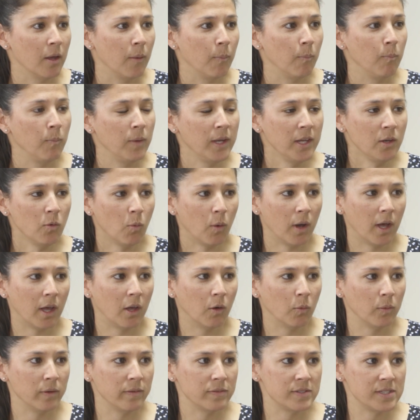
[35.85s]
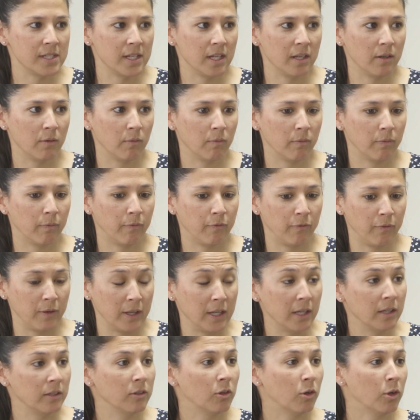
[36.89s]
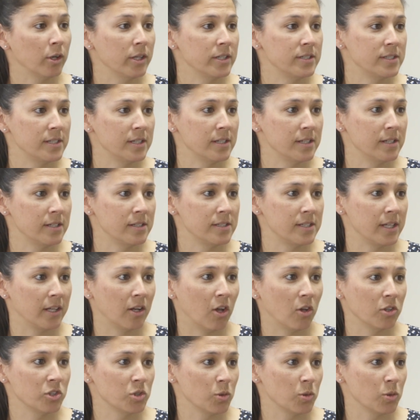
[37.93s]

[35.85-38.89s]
Meanwhile, we've seen fee increases and all